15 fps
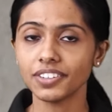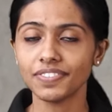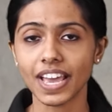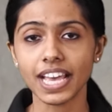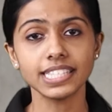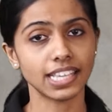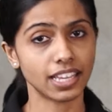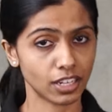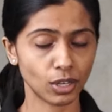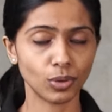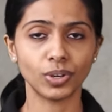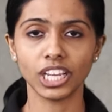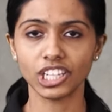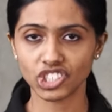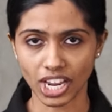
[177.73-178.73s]
affairs,
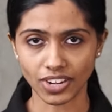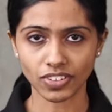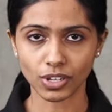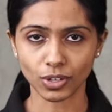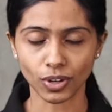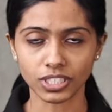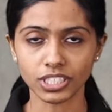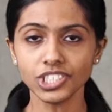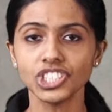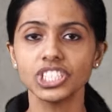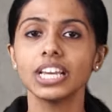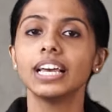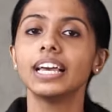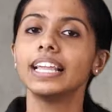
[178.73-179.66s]
including general knowledge,